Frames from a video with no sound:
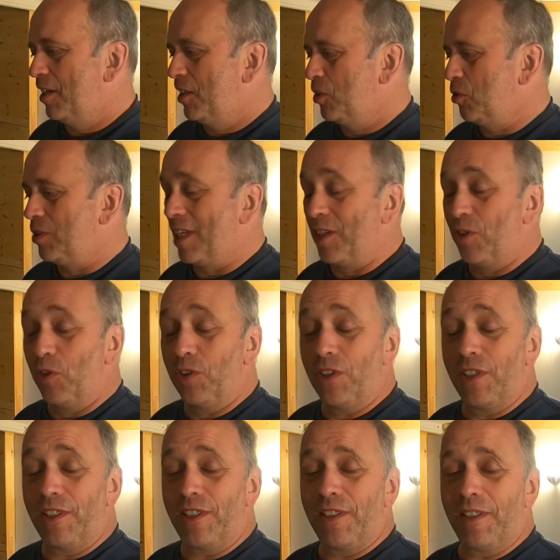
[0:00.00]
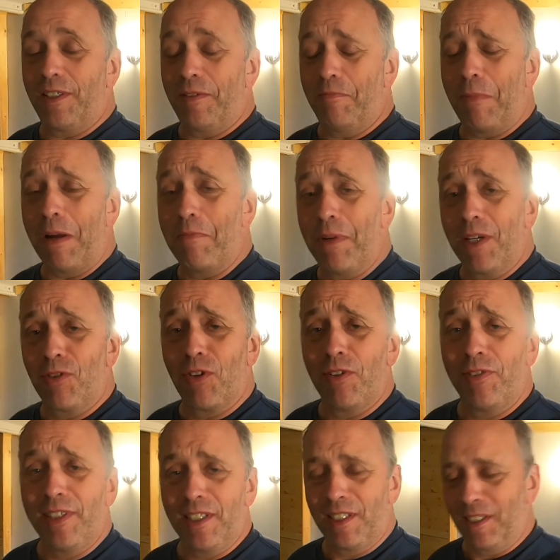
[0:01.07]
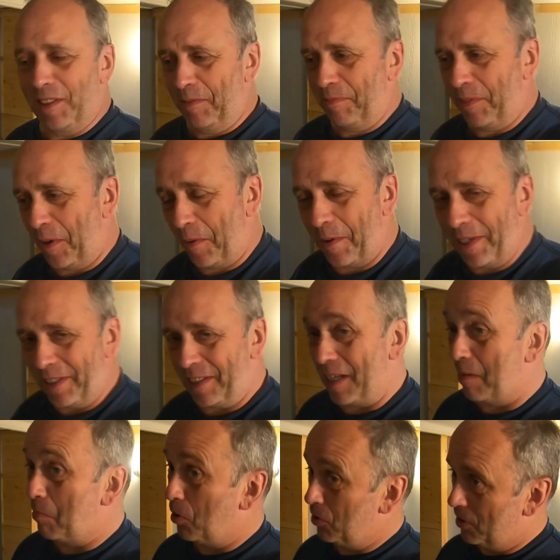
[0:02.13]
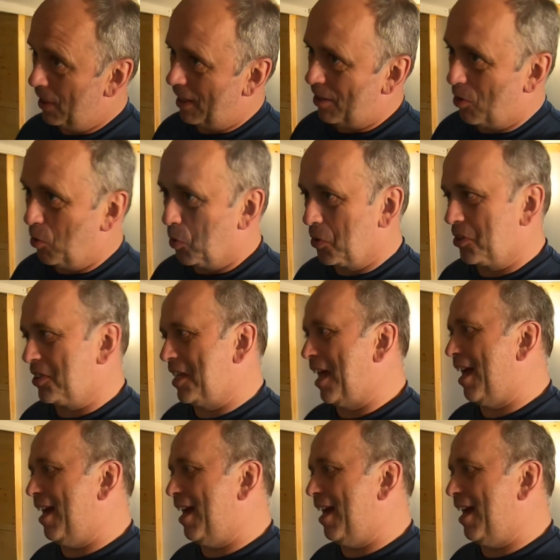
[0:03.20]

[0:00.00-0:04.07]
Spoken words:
to tell you my big reveal, all right, about that course